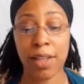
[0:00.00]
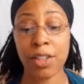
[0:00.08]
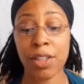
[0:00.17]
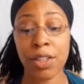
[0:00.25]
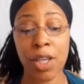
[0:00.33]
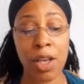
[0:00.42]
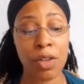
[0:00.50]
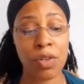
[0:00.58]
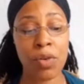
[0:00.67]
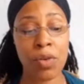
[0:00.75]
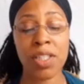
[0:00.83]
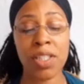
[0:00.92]
and to
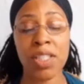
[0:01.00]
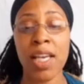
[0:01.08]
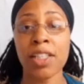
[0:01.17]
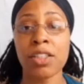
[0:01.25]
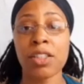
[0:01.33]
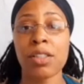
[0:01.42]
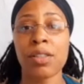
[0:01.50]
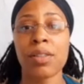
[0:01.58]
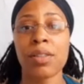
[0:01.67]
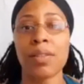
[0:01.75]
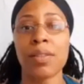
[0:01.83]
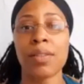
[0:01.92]
turn your
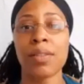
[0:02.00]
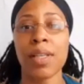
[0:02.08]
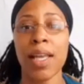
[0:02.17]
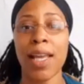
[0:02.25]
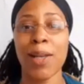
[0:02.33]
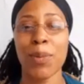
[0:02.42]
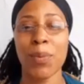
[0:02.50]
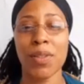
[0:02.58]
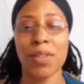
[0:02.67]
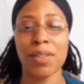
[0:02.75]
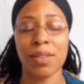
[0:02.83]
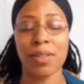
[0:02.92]
attention
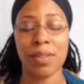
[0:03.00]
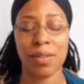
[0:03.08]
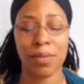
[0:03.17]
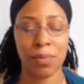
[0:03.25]
inwards.